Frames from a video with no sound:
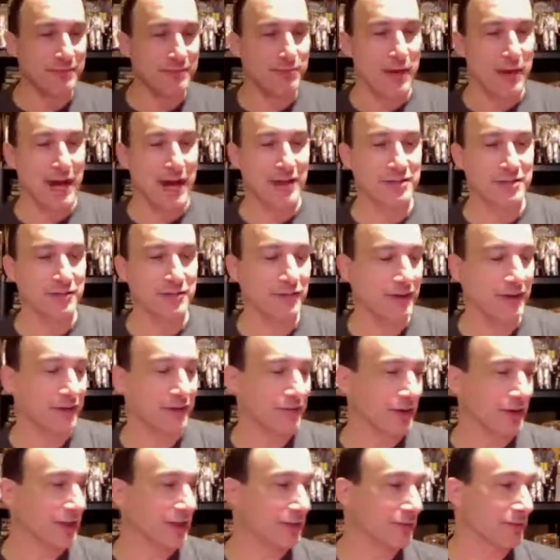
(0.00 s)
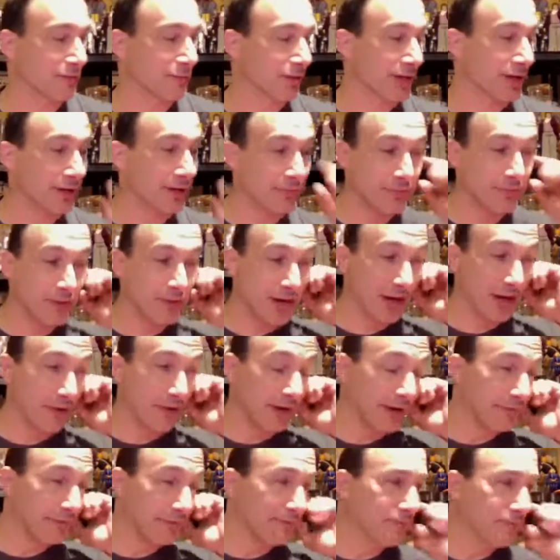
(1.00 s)
box over there I forgot to bring. All
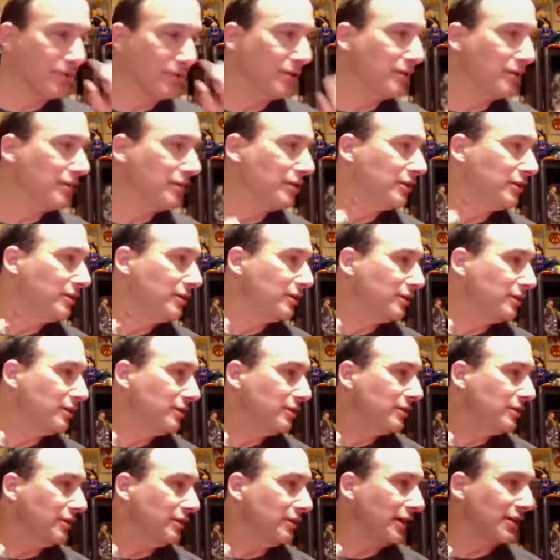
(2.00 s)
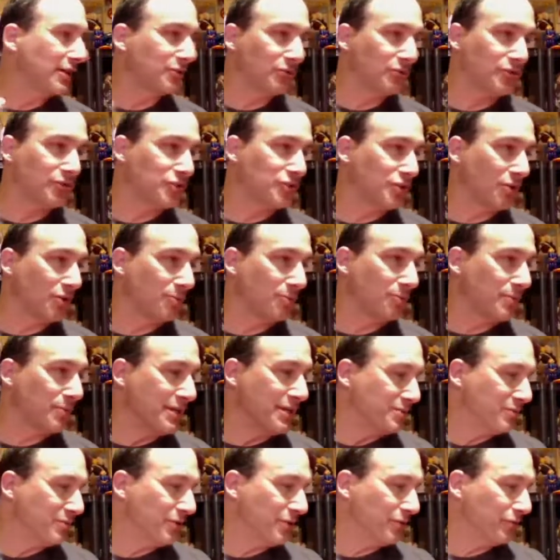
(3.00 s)
right. I guess we'll just start
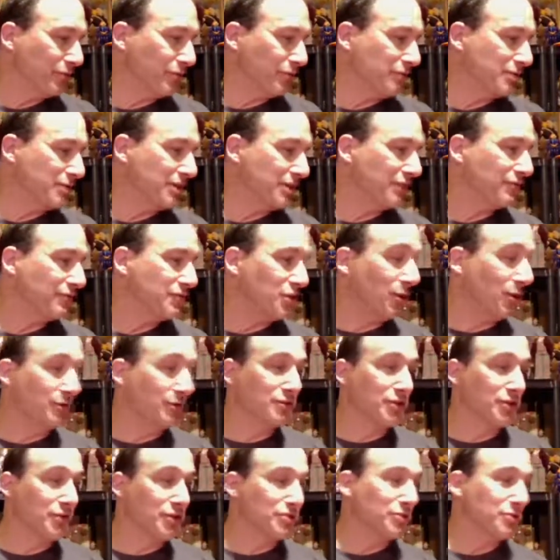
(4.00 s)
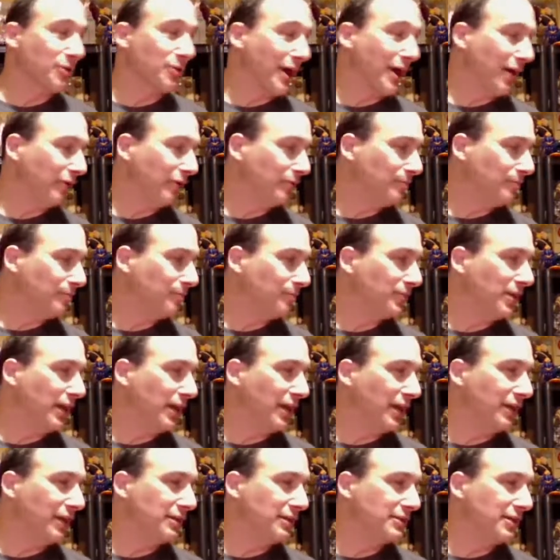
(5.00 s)
piecemealing through stuff. So it was also out,
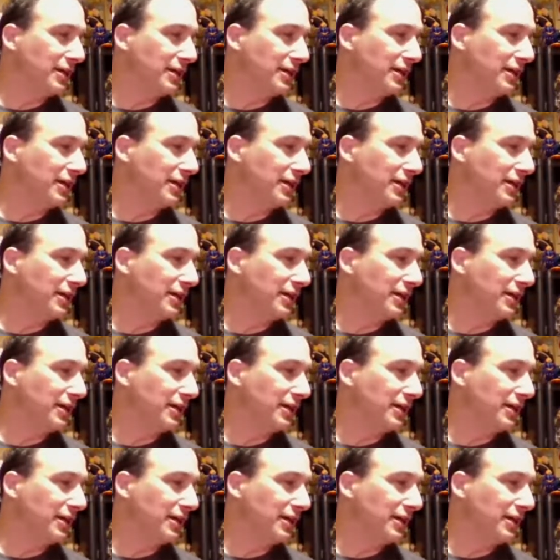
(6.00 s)
and